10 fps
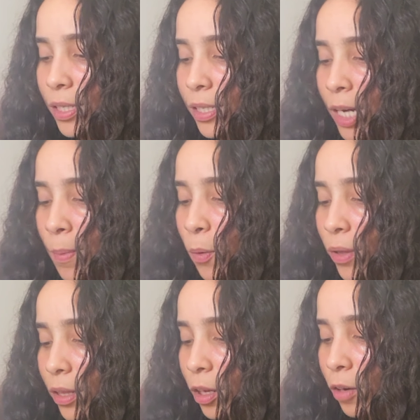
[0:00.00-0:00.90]
is coming
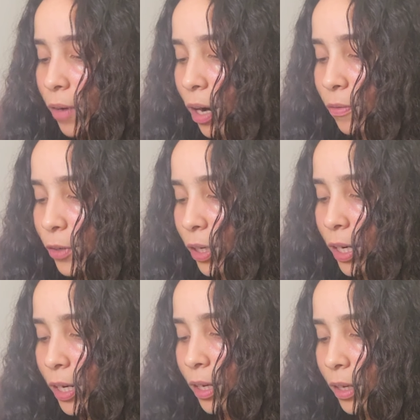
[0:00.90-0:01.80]
with a love offer.
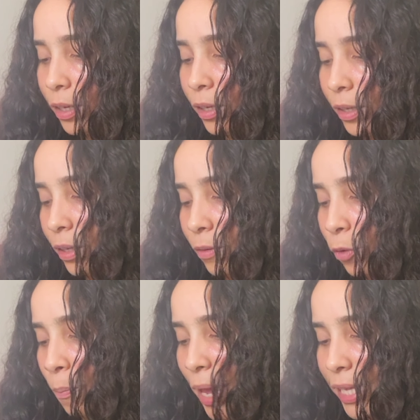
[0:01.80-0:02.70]

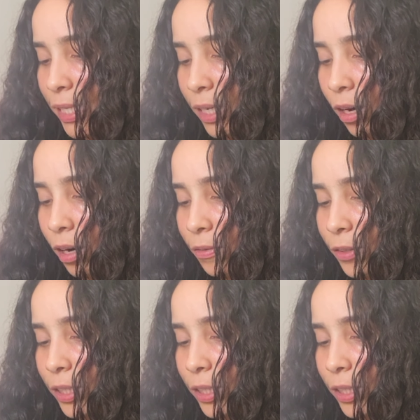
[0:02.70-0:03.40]
Romantic offer.